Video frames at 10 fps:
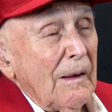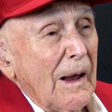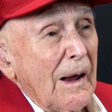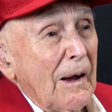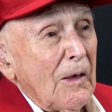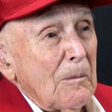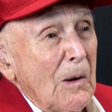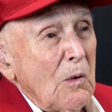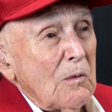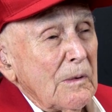how the
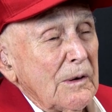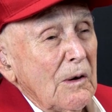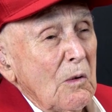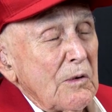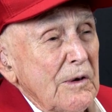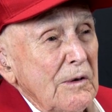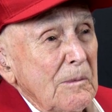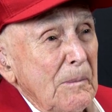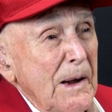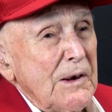boat would go to
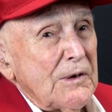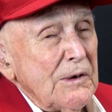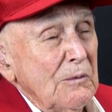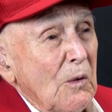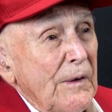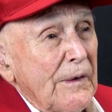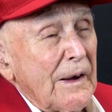the beach and one